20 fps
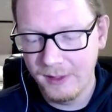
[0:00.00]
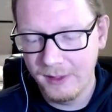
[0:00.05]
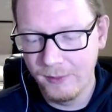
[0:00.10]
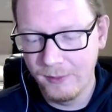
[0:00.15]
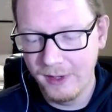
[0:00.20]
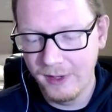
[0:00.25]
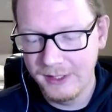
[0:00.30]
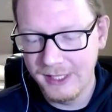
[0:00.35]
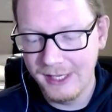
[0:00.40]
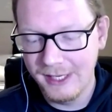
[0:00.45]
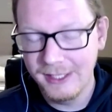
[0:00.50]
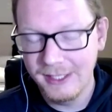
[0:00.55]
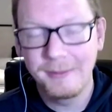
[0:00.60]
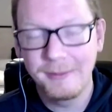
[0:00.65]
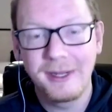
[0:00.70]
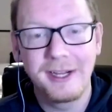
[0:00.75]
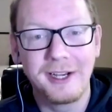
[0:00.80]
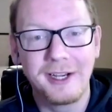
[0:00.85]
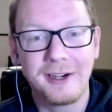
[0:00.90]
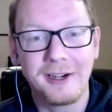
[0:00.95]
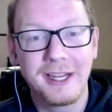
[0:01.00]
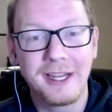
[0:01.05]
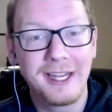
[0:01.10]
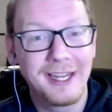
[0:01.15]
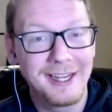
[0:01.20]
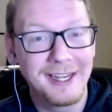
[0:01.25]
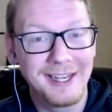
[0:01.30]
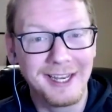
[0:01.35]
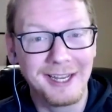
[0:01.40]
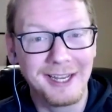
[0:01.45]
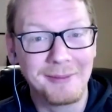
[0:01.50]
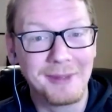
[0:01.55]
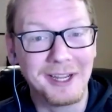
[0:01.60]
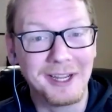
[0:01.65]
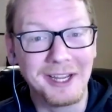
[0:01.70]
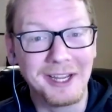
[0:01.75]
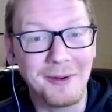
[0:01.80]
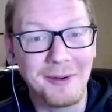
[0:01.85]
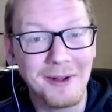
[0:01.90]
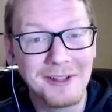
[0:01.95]
we talked about your kidney,
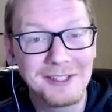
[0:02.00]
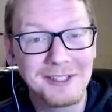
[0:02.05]
but you